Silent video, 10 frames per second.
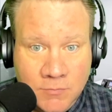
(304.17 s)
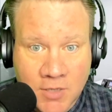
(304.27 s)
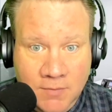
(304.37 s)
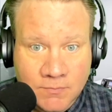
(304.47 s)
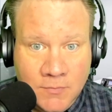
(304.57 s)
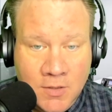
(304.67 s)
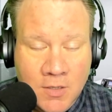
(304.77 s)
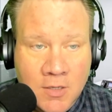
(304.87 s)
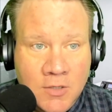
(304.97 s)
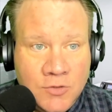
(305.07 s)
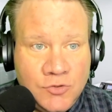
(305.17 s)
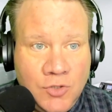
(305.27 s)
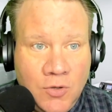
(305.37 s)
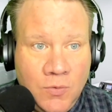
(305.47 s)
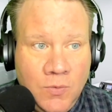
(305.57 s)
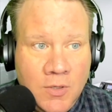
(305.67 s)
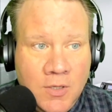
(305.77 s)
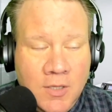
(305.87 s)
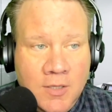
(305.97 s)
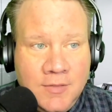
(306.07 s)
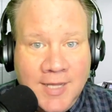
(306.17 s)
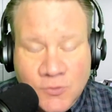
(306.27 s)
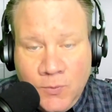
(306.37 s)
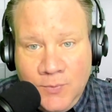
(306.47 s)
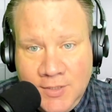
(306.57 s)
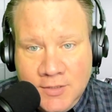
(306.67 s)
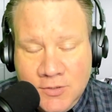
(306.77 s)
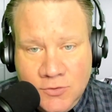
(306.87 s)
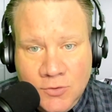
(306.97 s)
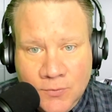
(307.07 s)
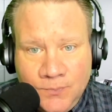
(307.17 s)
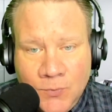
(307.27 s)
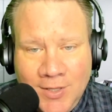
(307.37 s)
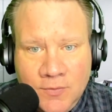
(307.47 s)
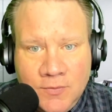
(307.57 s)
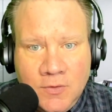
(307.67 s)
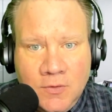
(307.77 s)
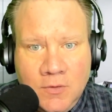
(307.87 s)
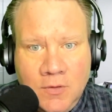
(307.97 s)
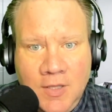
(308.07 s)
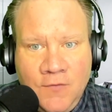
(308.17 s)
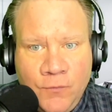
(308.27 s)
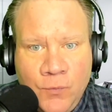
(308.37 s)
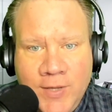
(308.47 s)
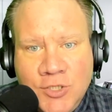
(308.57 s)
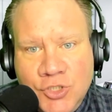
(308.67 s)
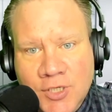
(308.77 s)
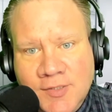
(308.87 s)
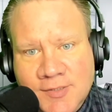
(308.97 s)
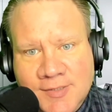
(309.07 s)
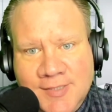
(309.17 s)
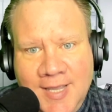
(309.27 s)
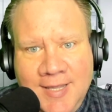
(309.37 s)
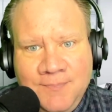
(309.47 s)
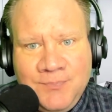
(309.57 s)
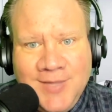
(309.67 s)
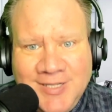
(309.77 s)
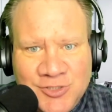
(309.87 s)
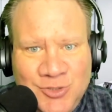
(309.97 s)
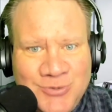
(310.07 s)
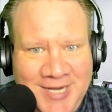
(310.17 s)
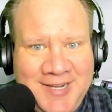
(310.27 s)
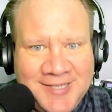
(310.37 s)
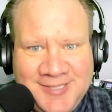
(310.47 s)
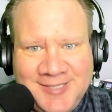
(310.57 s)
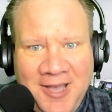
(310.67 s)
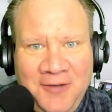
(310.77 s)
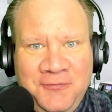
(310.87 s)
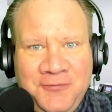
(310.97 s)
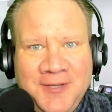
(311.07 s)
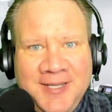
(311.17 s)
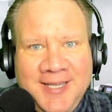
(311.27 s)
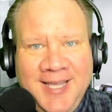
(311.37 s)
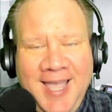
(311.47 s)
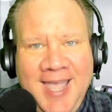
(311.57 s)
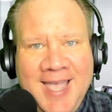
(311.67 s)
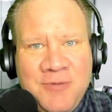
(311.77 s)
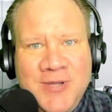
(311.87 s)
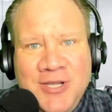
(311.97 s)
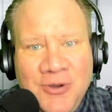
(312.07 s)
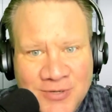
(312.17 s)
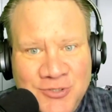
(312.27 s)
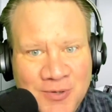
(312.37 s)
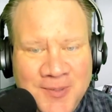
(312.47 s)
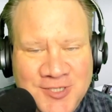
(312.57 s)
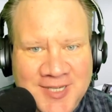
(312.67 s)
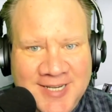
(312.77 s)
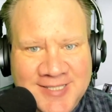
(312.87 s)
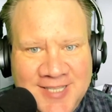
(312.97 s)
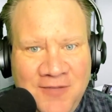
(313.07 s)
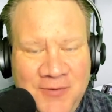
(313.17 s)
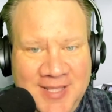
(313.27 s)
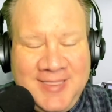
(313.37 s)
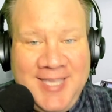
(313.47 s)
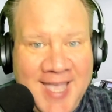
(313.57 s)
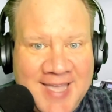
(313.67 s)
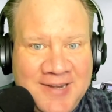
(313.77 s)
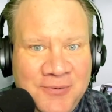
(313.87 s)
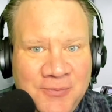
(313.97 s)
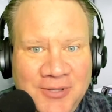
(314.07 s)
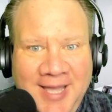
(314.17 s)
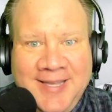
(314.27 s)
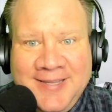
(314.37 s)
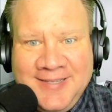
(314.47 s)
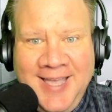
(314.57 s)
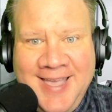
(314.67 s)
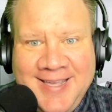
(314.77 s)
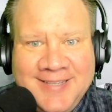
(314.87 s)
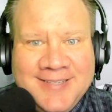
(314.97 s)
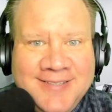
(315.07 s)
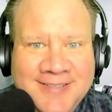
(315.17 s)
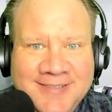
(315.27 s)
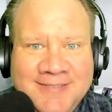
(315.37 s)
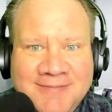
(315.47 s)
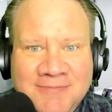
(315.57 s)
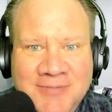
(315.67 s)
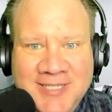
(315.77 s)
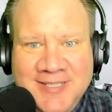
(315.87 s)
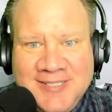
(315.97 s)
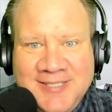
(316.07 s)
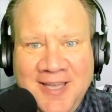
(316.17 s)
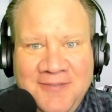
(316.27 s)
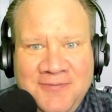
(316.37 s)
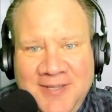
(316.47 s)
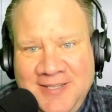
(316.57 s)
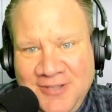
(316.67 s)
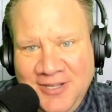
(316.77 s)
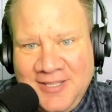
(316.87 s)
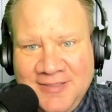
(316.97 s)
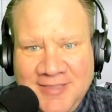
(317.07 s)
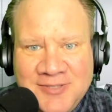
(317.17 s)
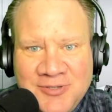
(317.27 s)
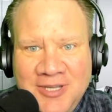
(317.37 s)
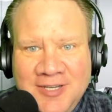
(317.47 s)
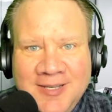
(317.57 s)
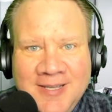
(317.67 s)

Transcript: Okay? So that's what we need to do. Well, if we just say, let's do data stuff, and we go and do a bunch of data stuff, and at the end, we're like, hey, we did this stuff, and look at things are good.